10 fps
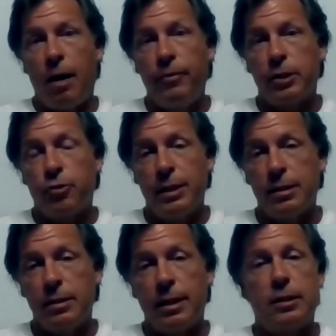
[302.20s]
obvious
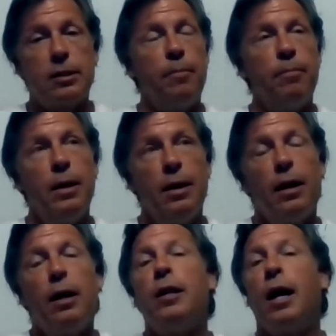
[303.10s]
reasons, and some
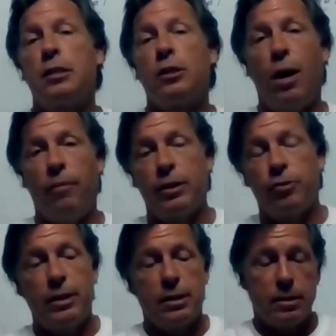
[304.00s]
not so
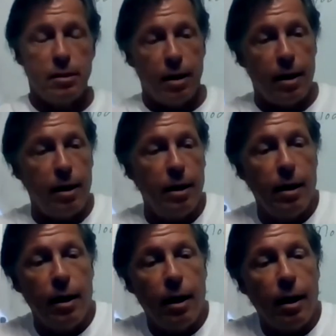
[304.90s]
obvious reasons.
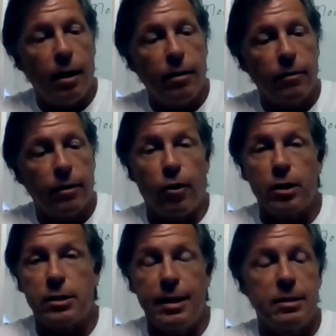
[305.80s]
The
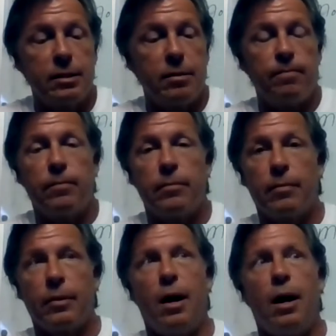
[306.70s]
first is,
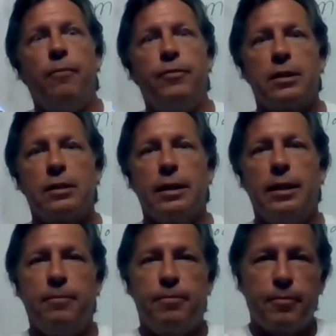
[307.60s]

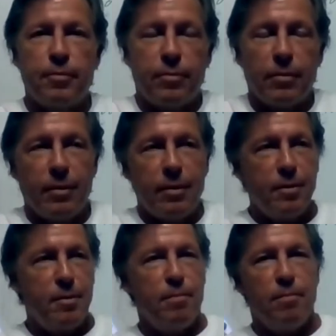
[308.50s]
obviously,
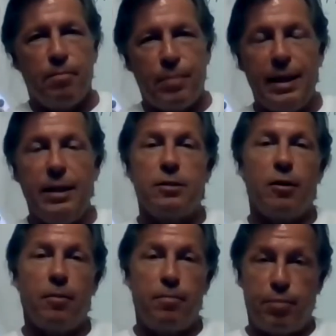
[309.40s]

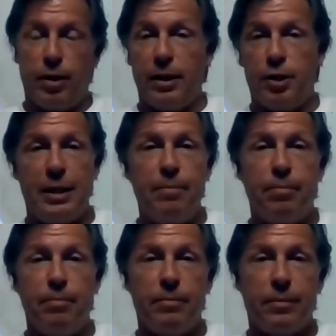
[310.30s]
peas are pretty
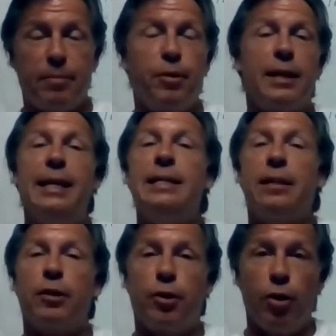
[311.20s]
cheap, pretty
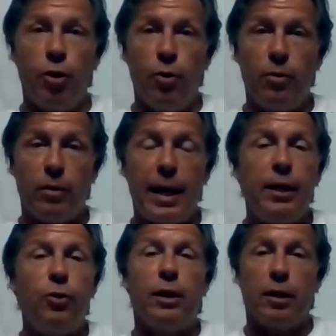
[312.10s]
easy to grow,
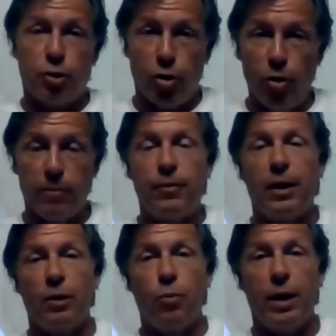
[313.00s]
and you can control them
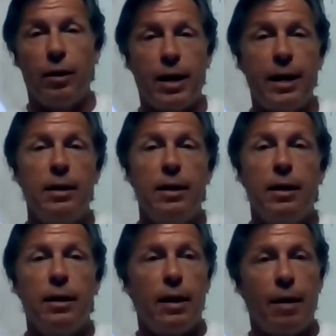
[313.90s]
fairly well, right?
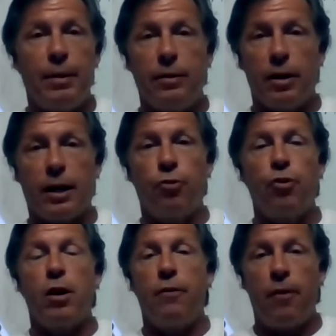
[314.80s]
I mean, they're not going to
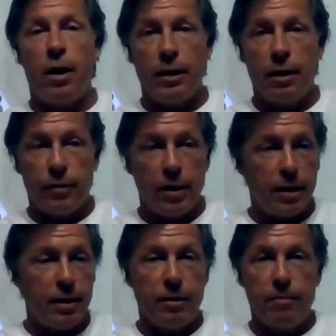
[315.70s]
run off on you. They're
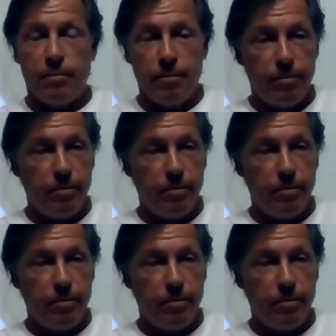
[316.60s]
not going to,